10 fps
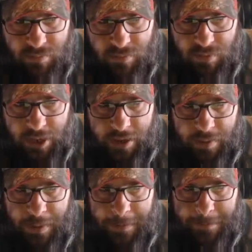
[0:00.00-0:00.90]
Okay.
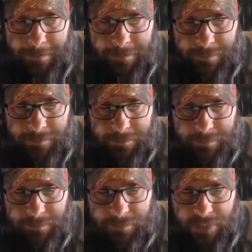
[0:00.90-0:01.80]

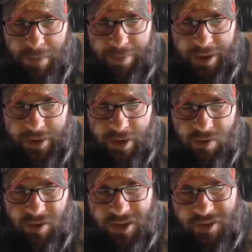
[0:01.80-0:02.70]
Not bad. Not,
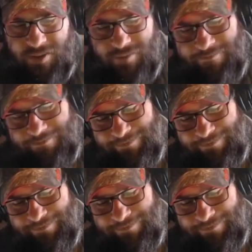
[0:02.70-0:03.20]
well,